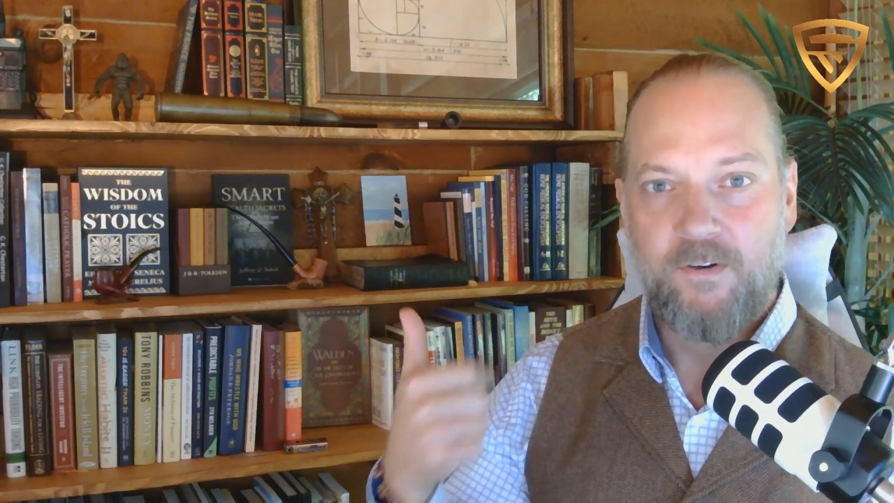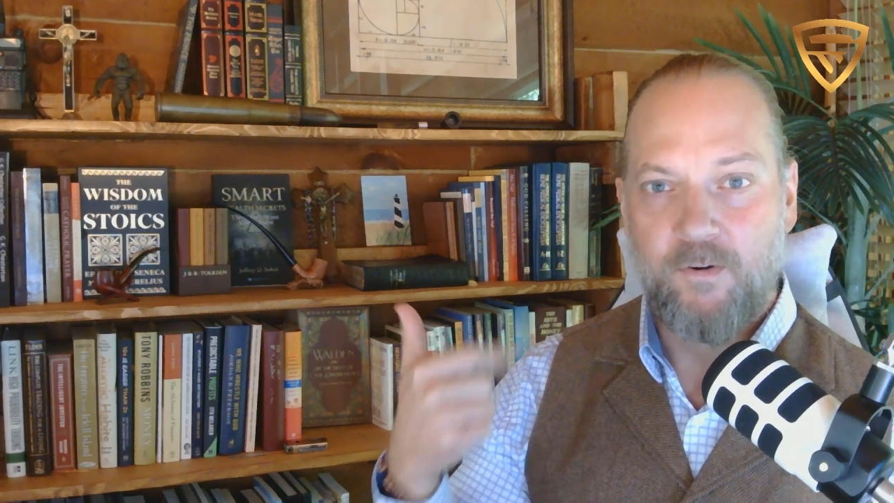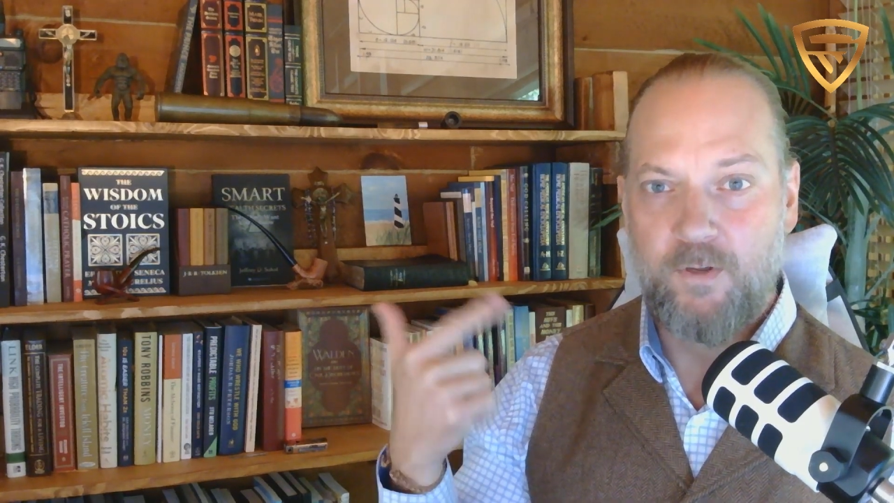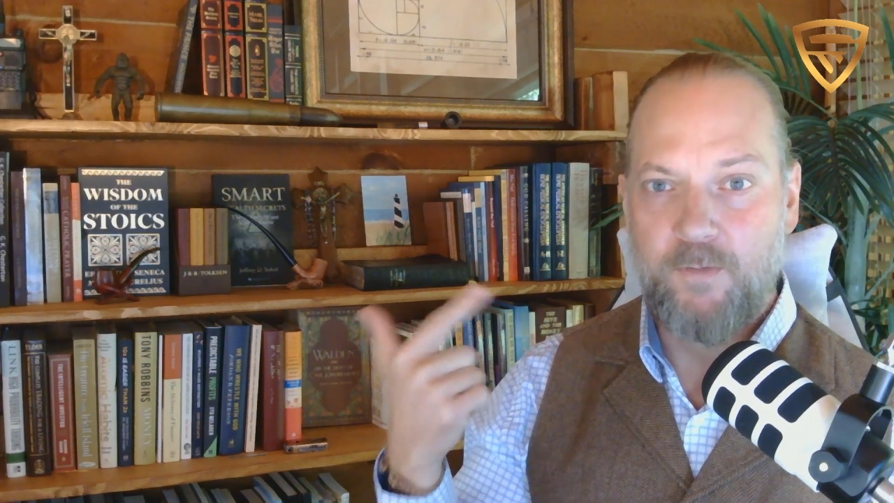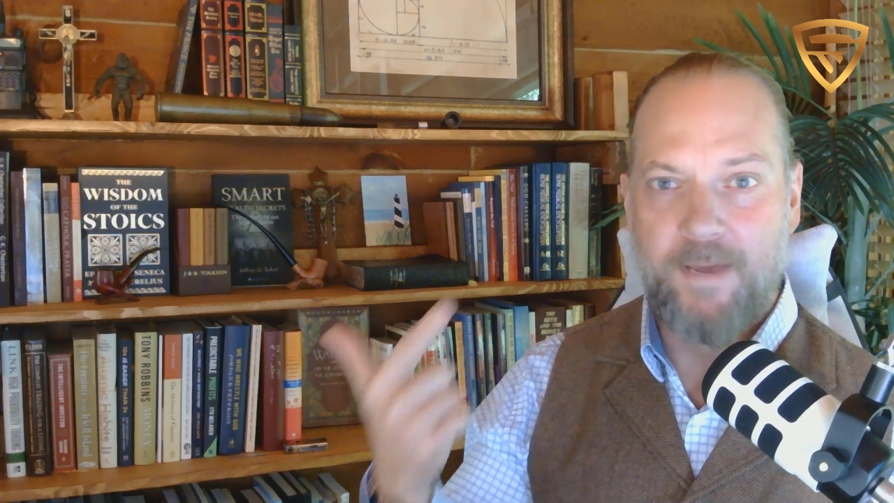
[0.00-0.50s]

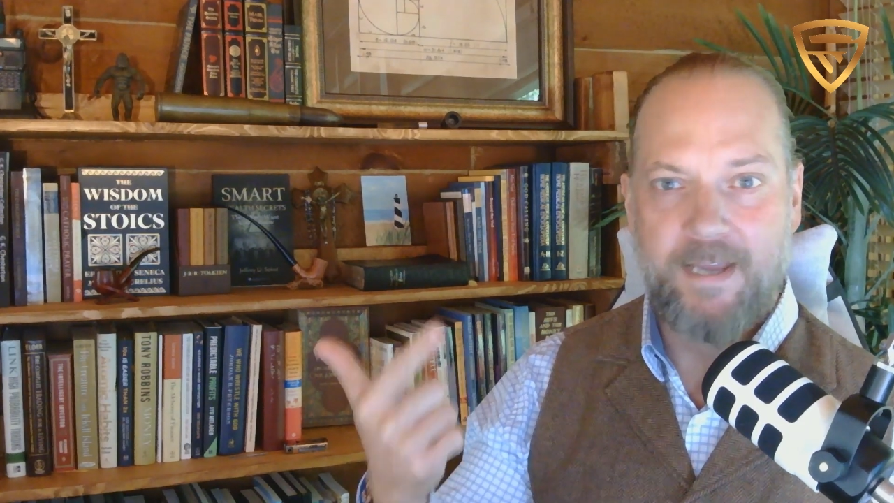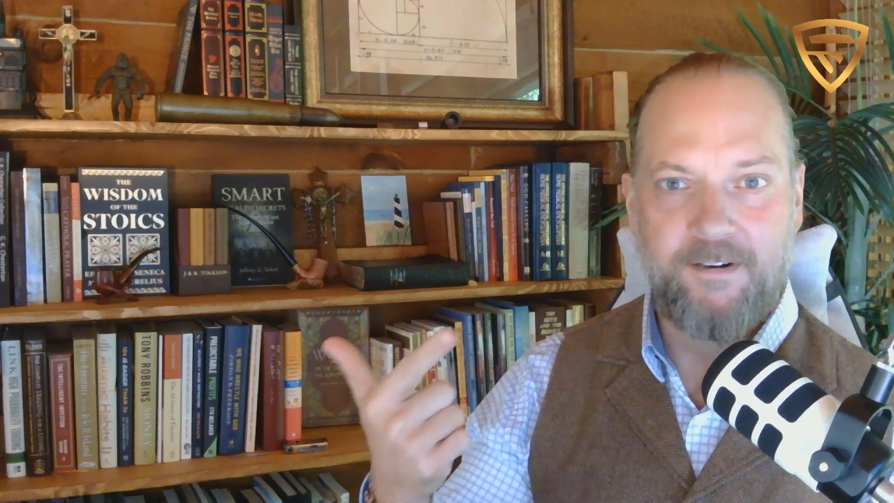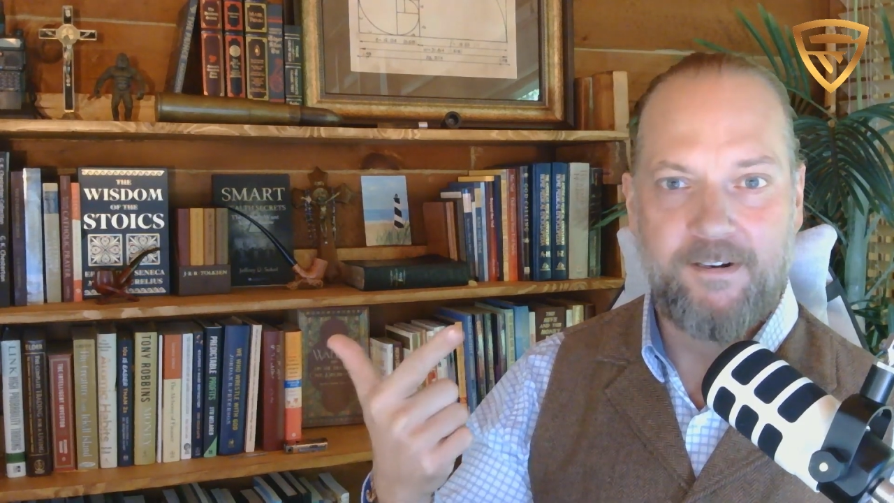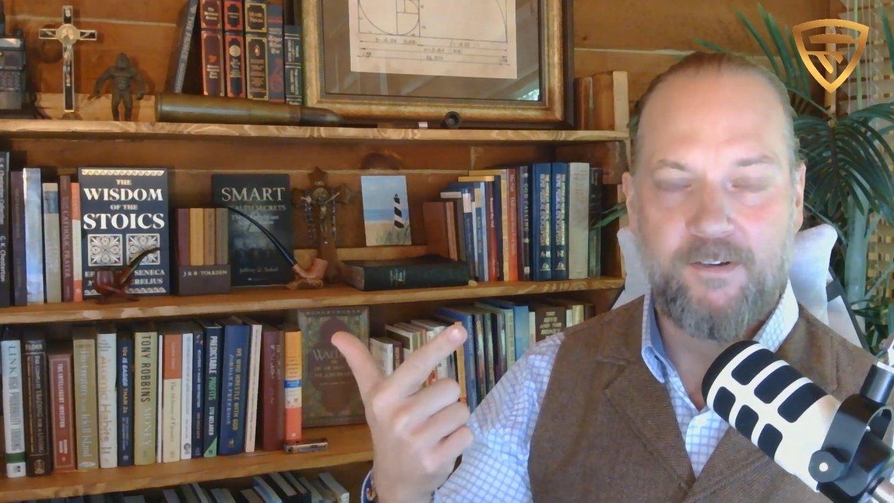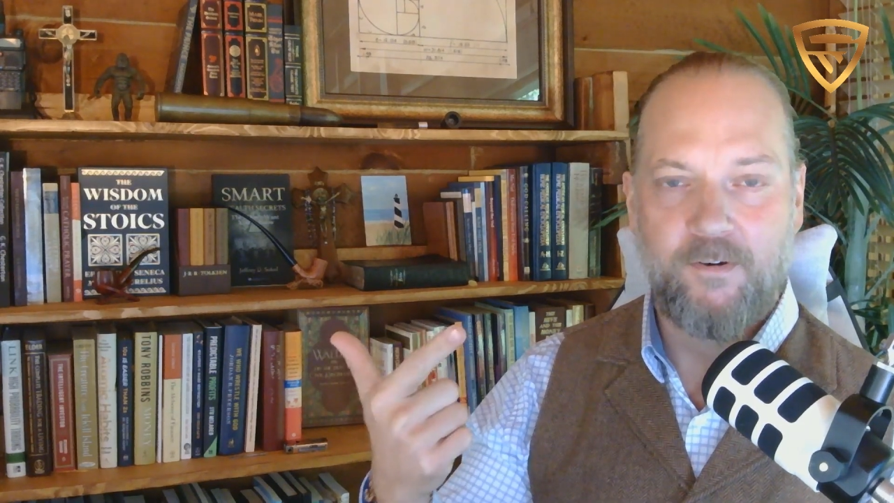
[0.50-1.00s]
or you pay
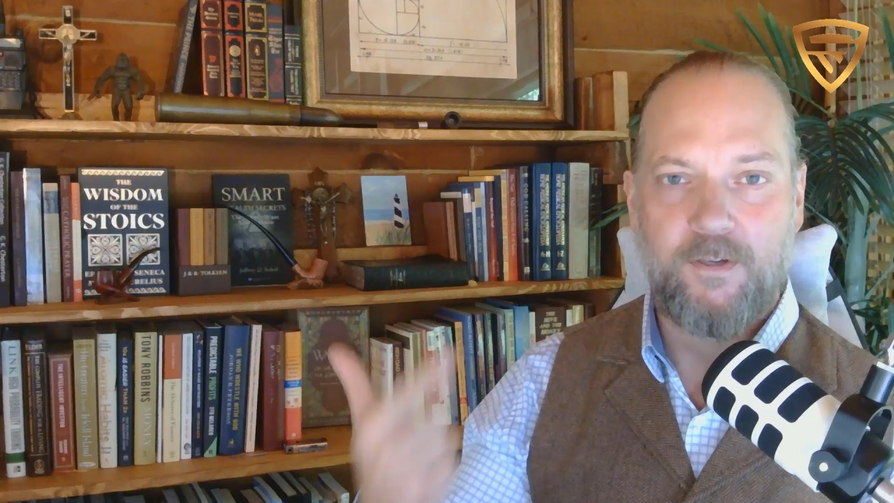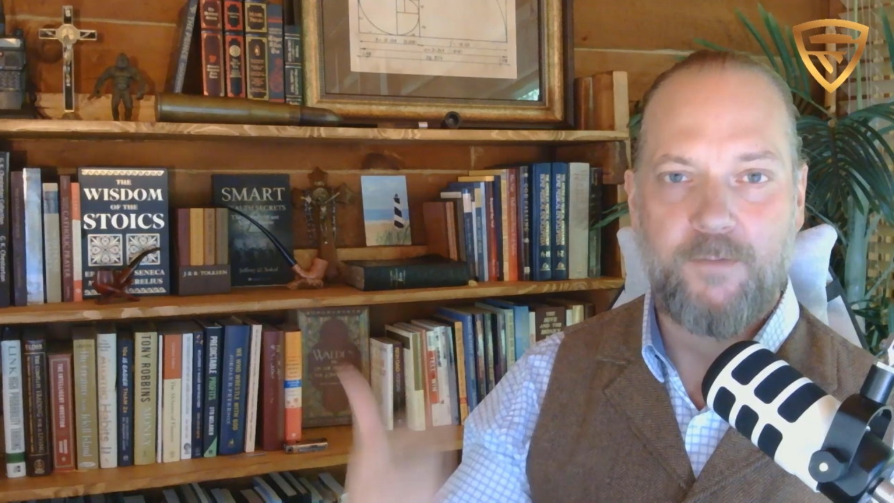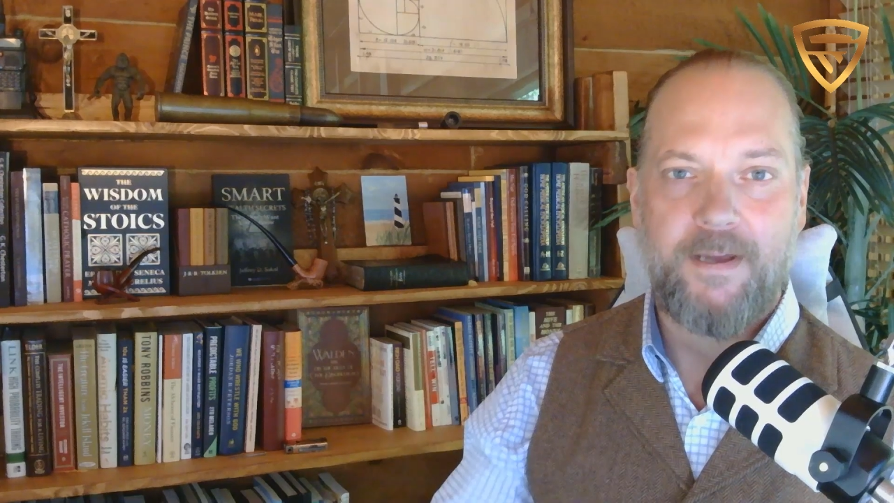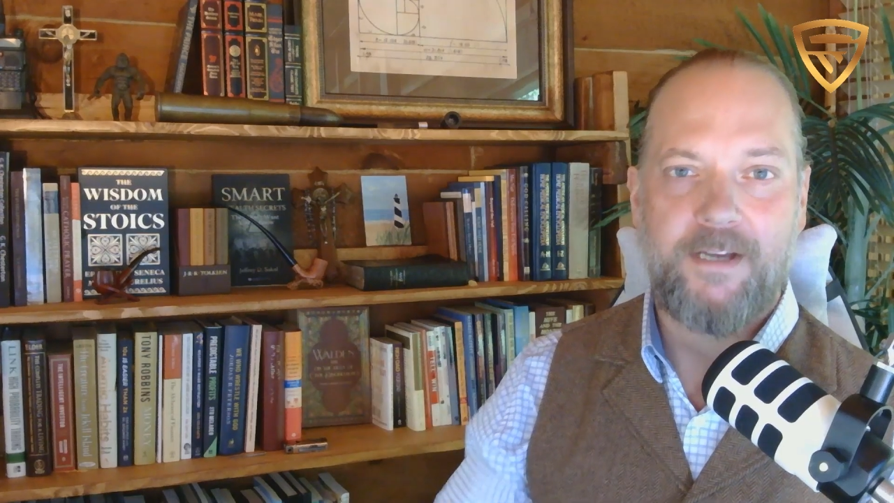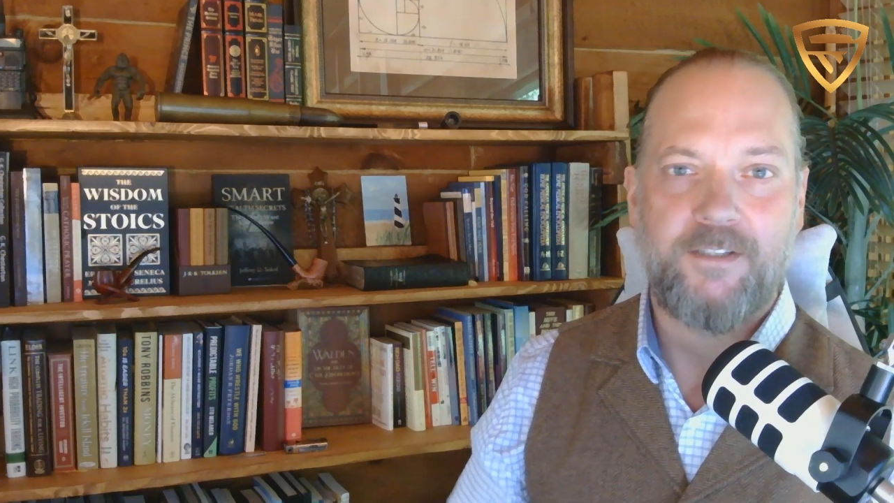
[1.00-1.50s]

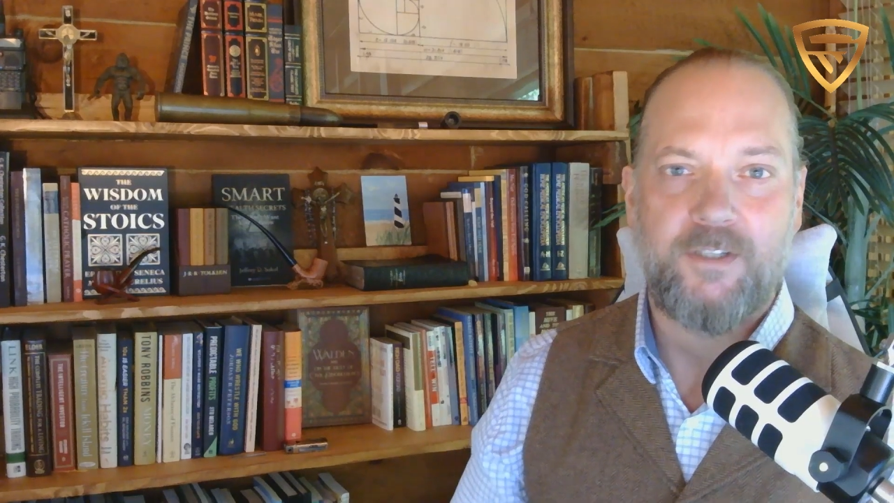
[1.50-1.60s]
your